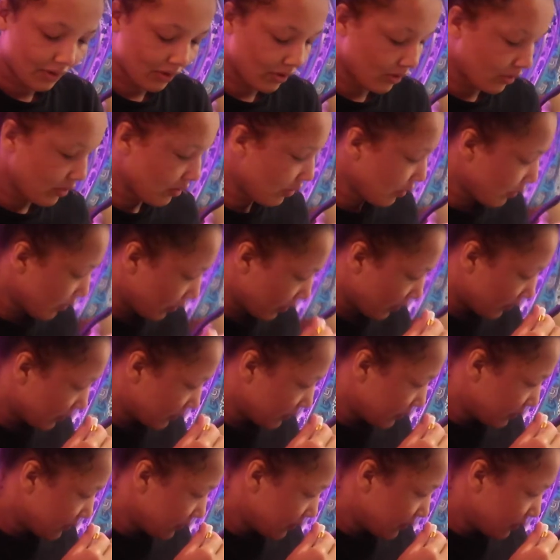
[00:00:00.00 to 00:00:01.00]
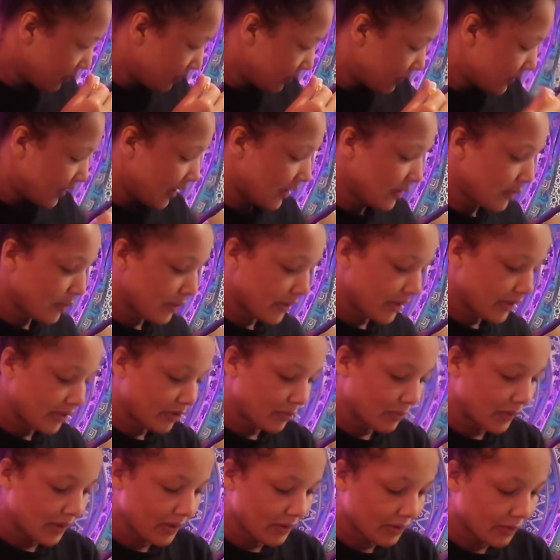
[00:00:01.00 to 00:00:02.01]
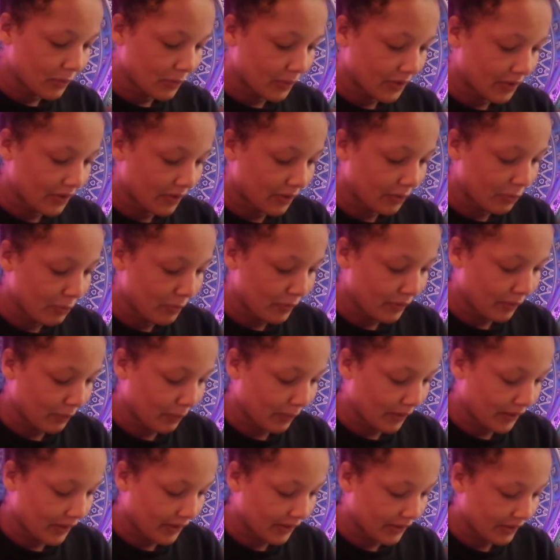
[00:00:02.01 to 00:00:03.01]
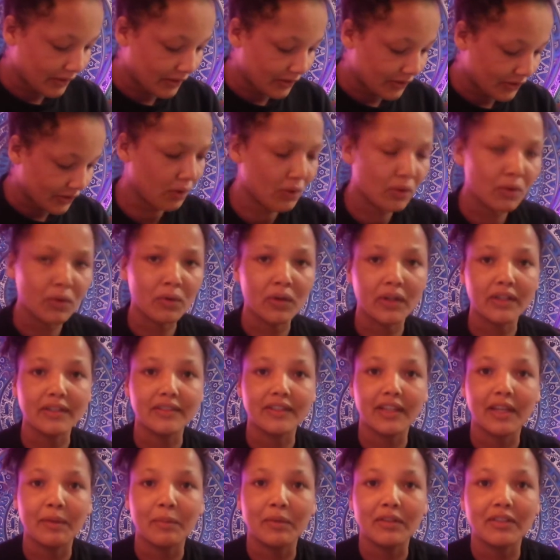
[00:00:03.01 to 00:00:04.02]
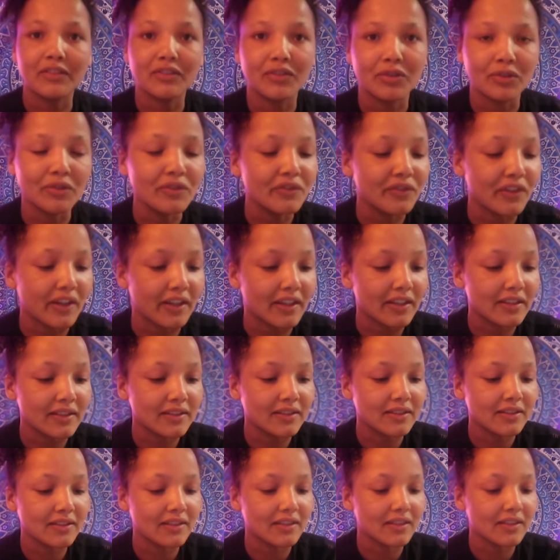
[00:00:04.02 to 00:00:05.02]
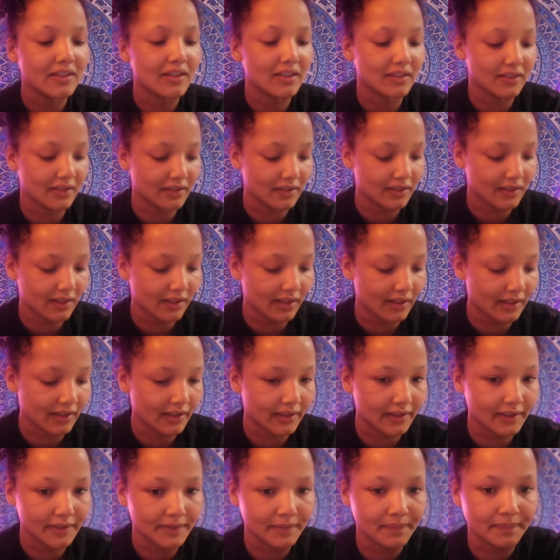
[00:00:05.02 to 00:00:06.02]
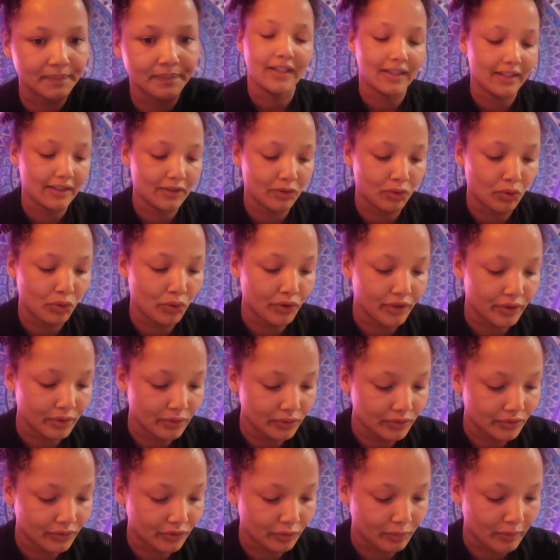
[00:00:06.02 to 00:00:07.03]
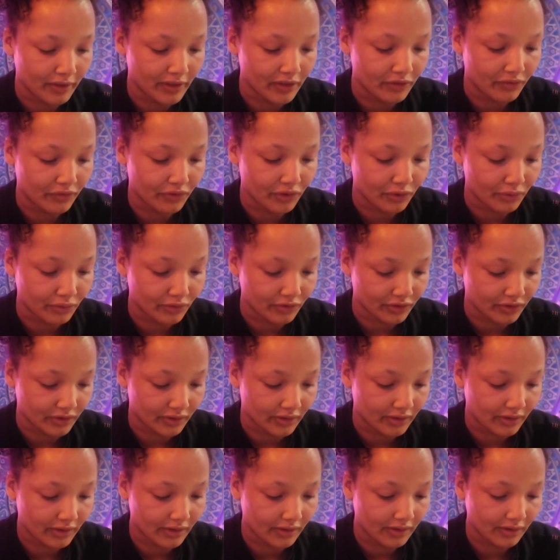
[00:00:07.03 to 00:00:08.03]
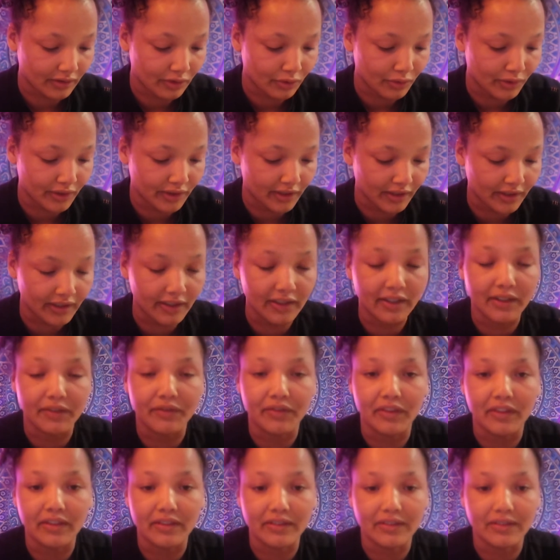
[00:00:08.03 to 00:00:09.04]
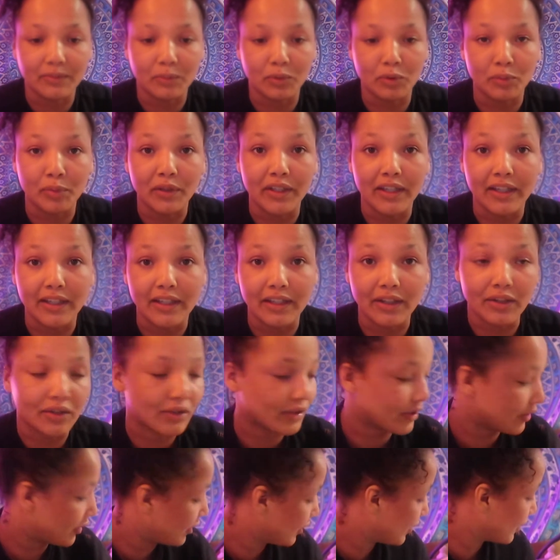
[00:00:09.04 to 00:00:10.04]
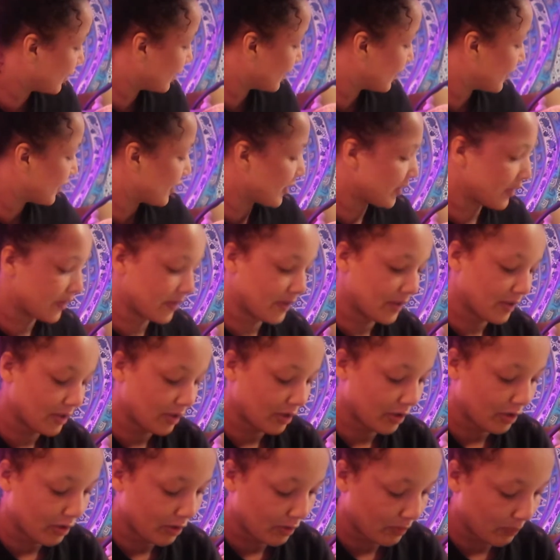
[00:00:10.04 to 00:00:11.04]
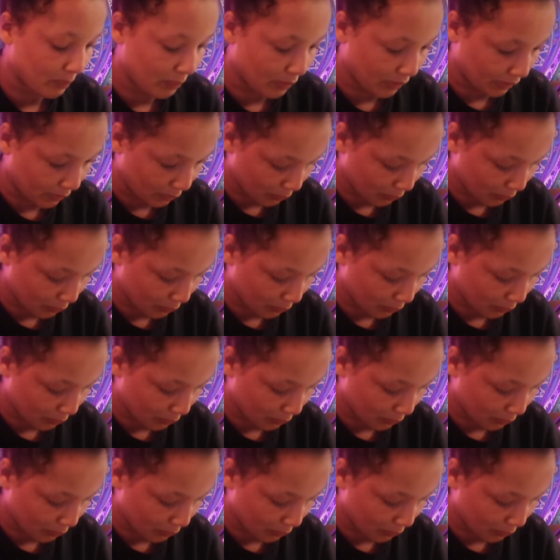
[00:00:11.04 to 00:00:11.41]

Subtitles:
Oh, that's what I smelled when I opened the package. Oh, this came in so fast. They're like little oils for my diffuser. No idea if this will be any good. But